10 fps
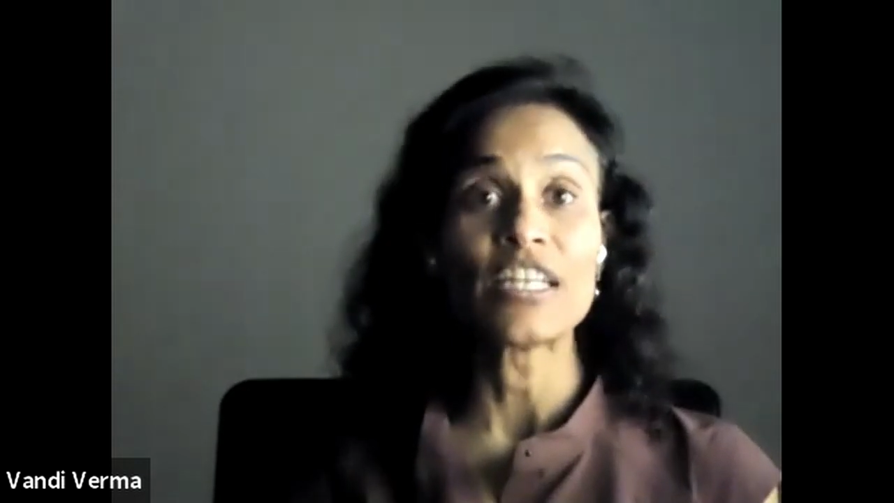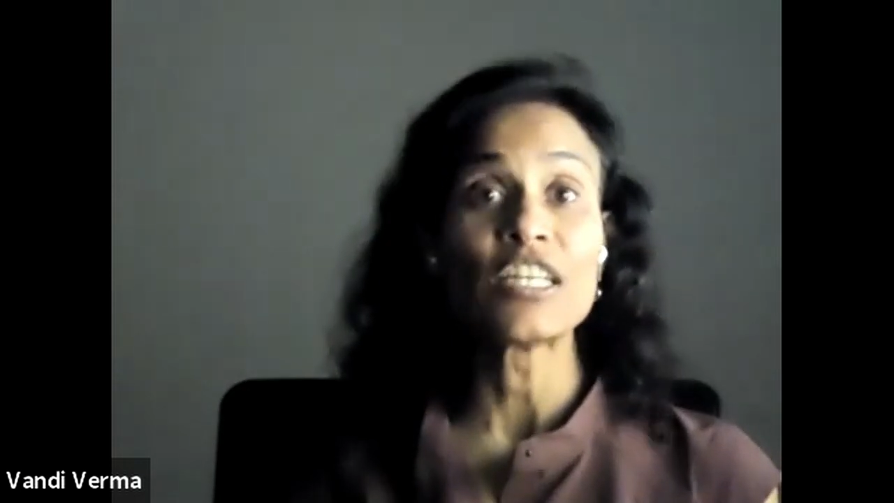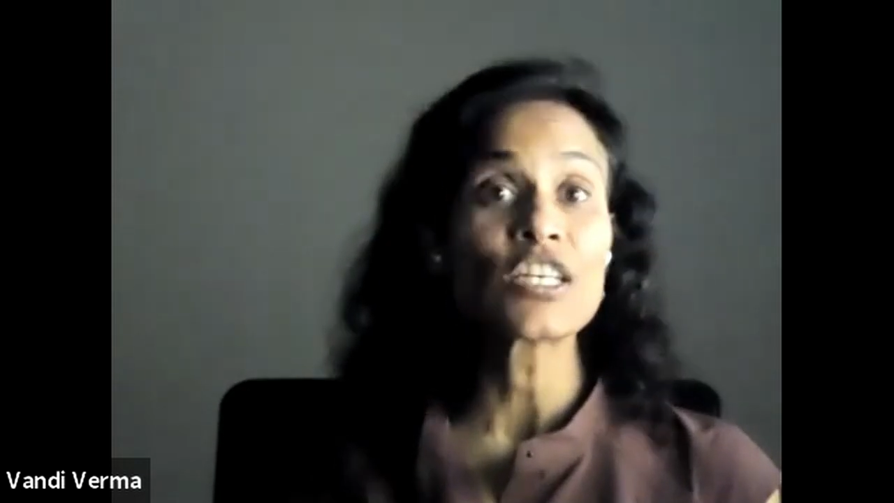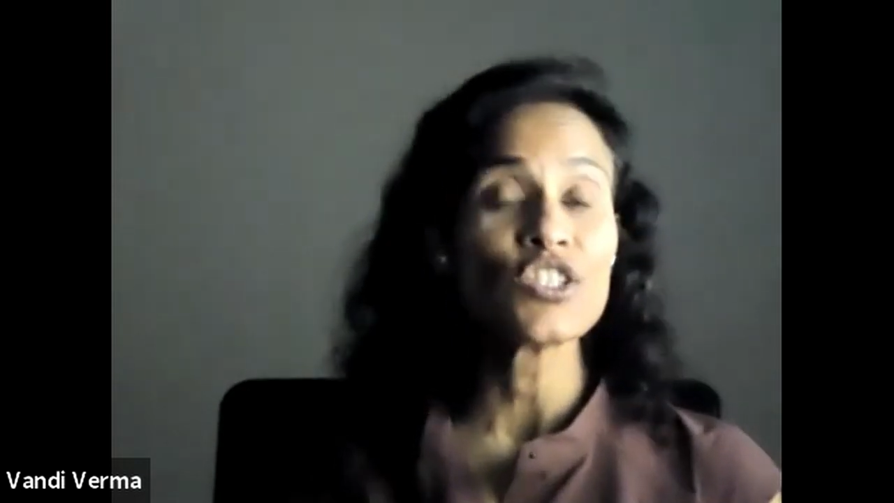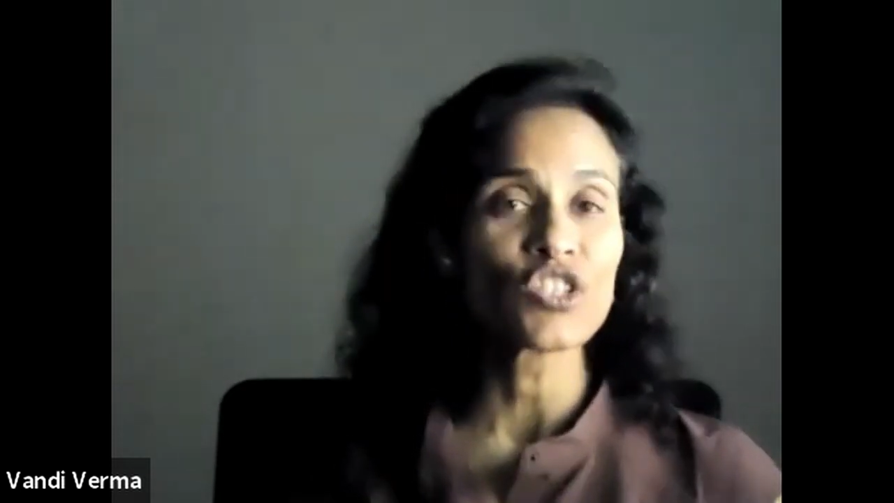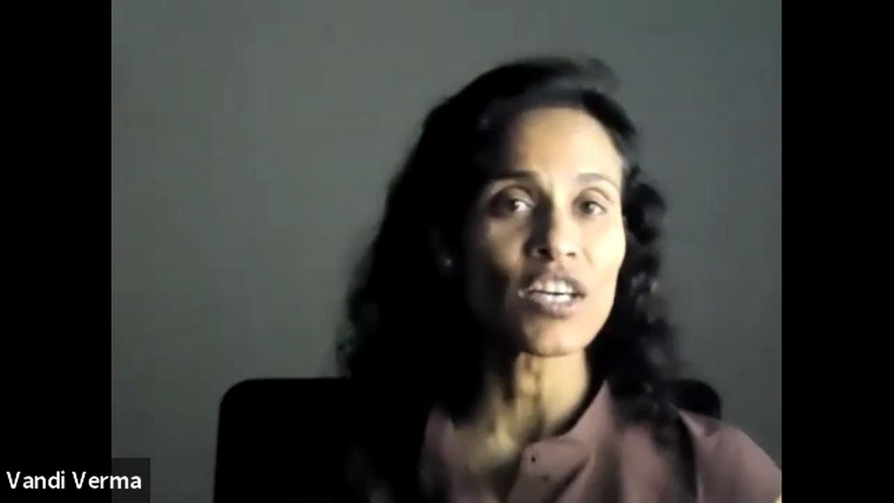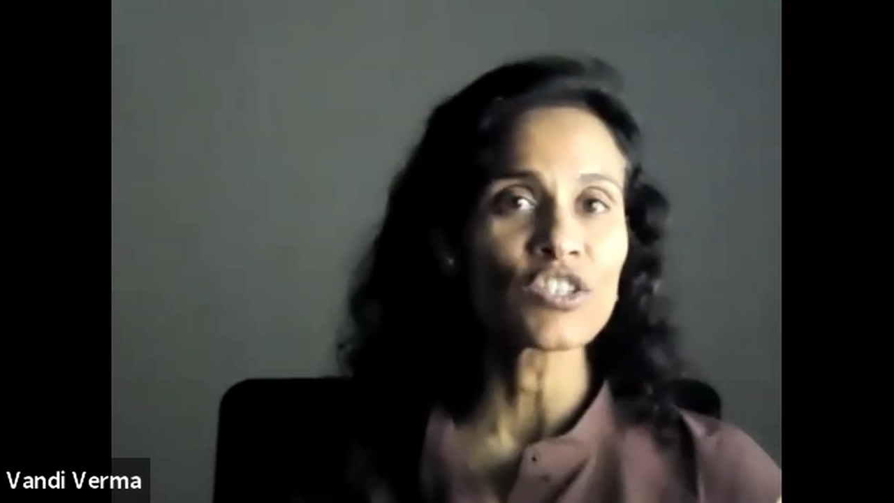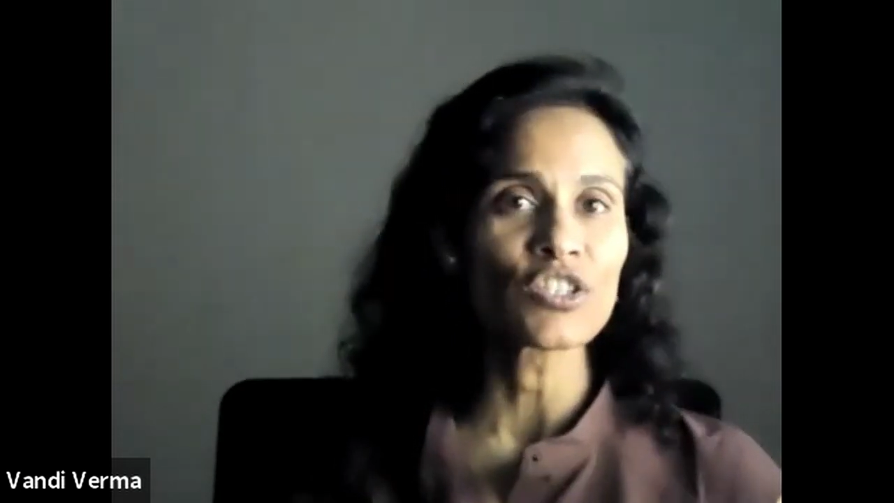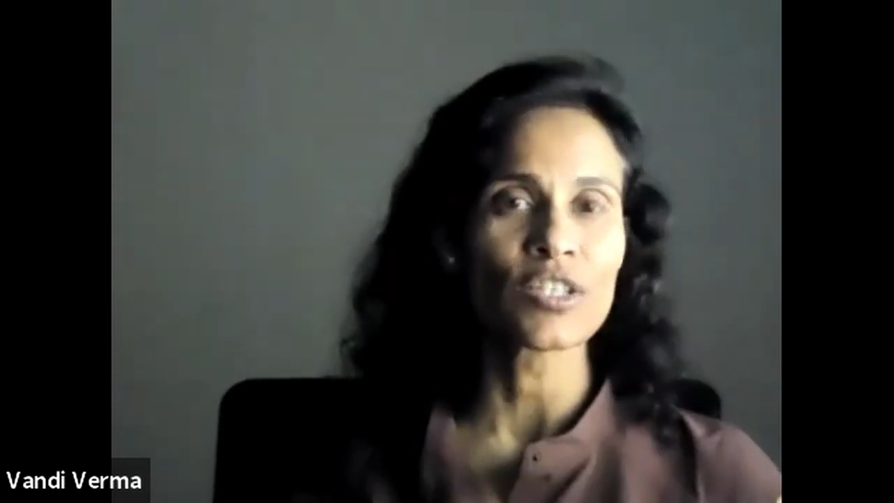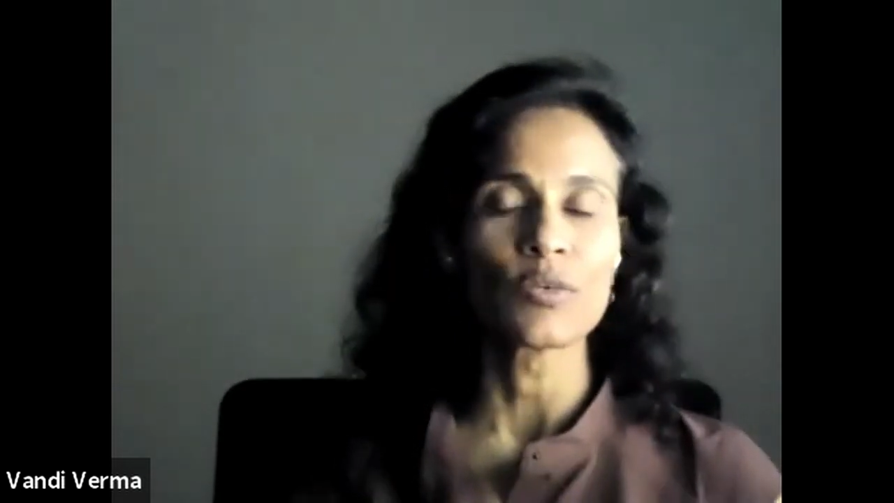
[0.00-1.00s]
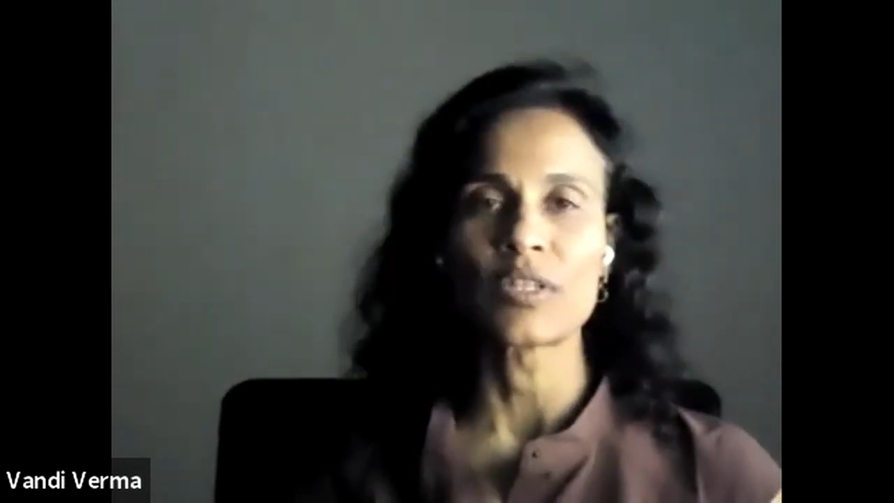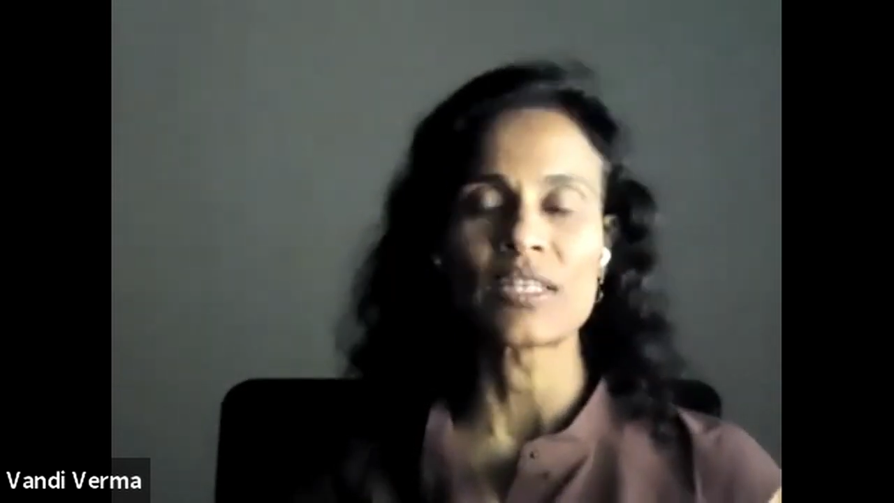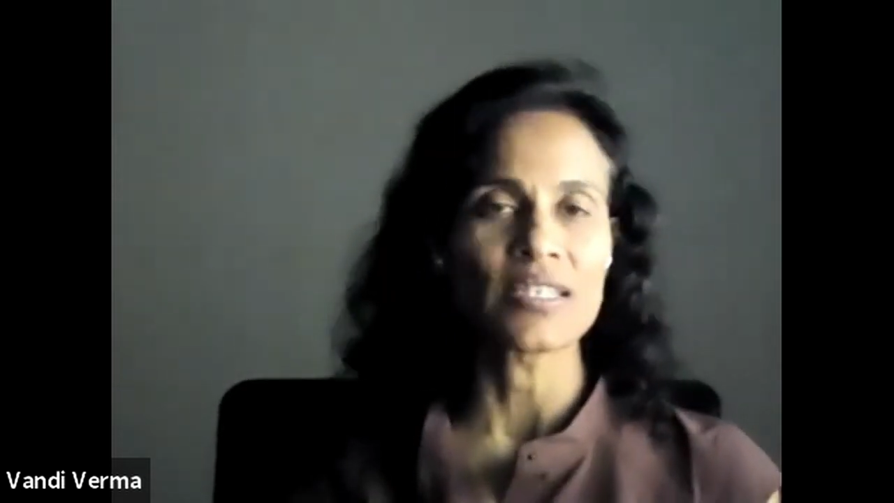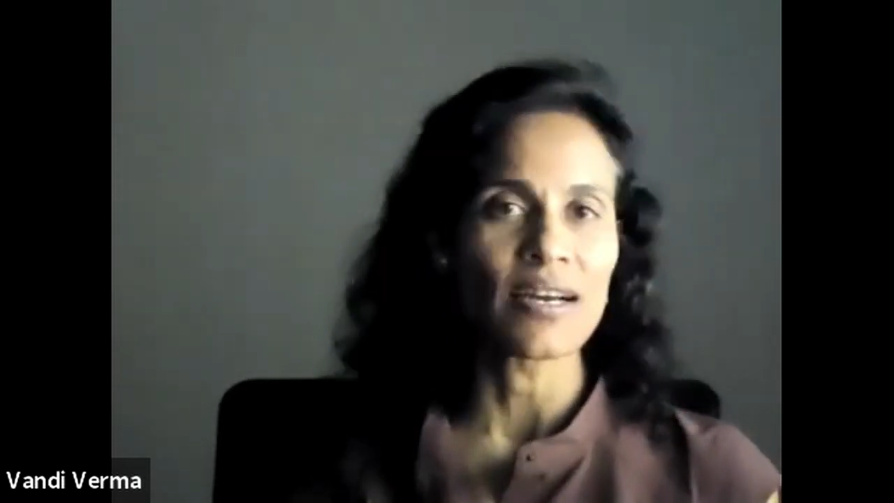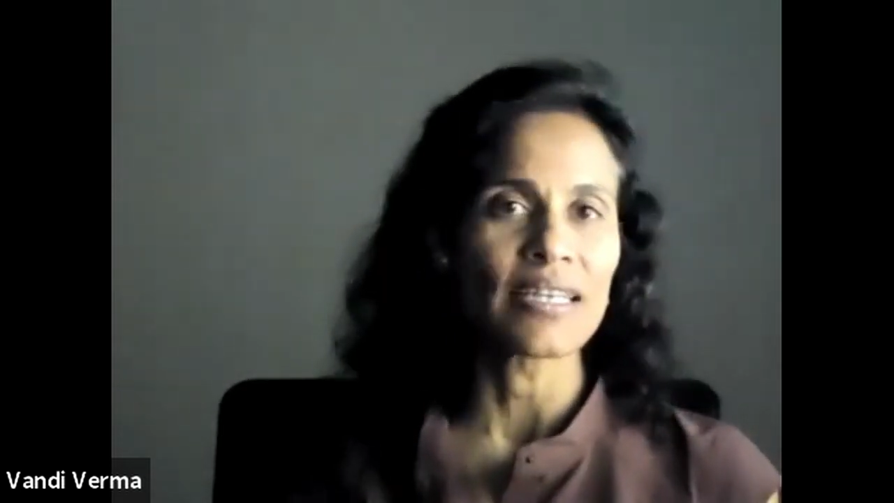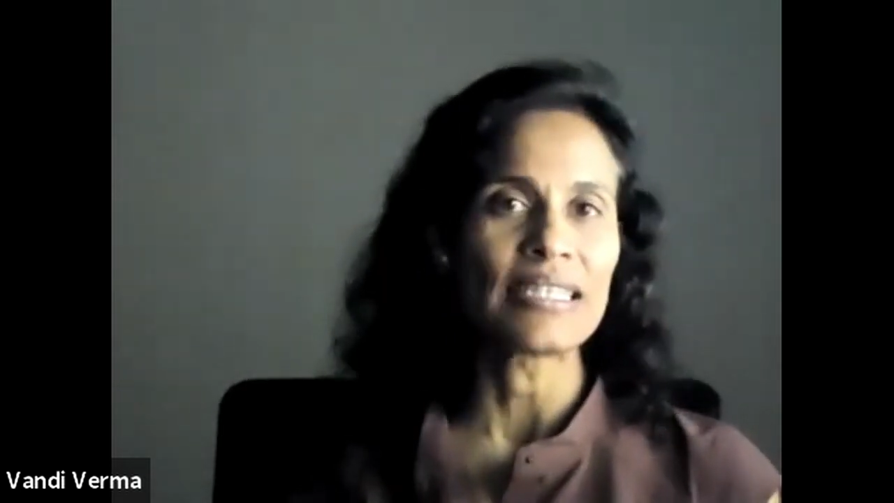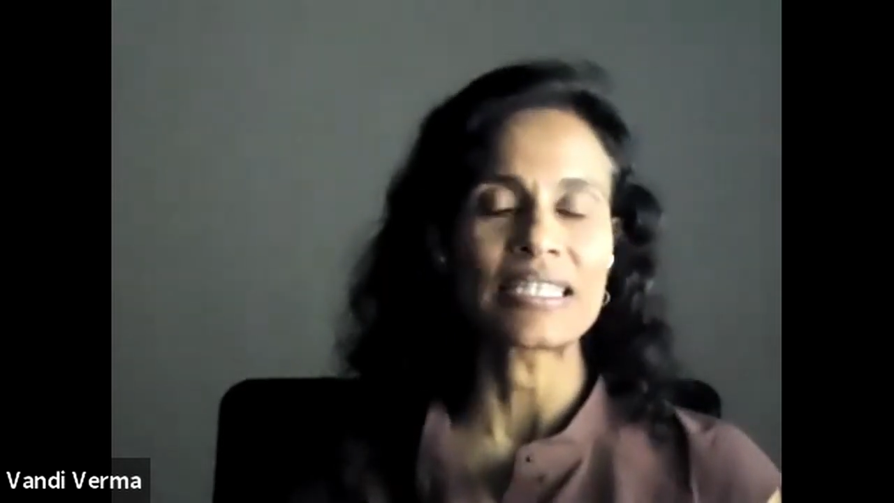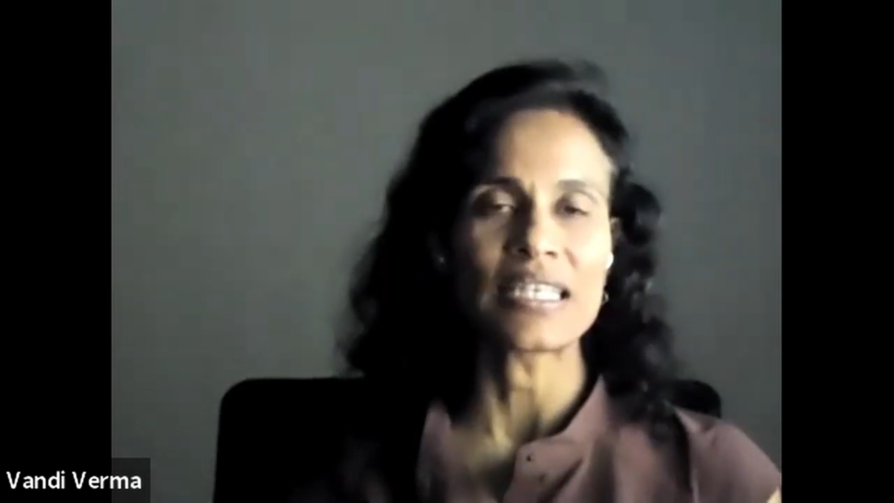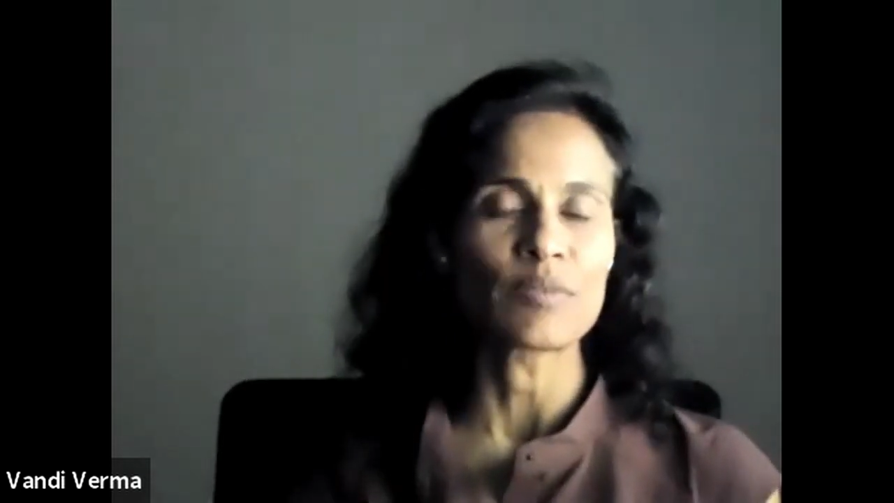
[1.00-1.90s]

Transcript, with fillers: and in conjunction with the science